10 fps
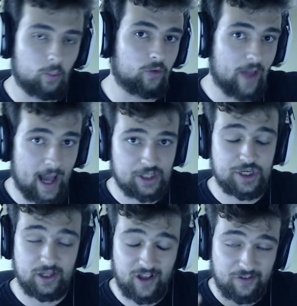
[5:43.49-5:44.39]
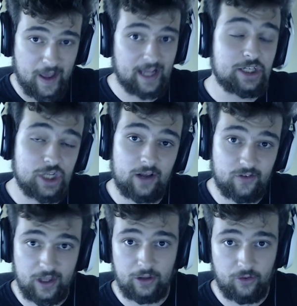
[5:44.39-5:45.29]
Well, actually it takes 8 shots to
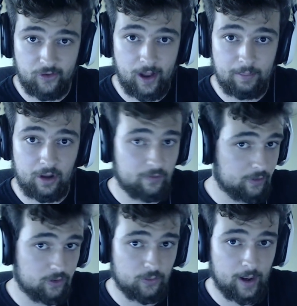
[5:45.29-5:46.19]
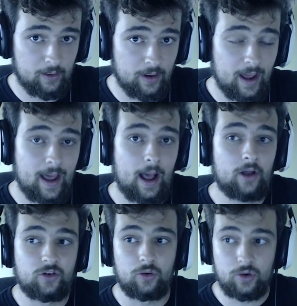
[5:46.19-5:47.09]
kill the zombie on the first round,
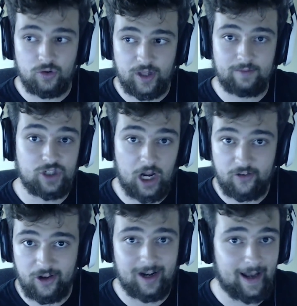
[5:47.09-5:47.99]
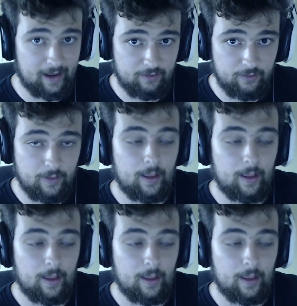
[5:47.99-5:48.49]
so do 7 shots and a knife.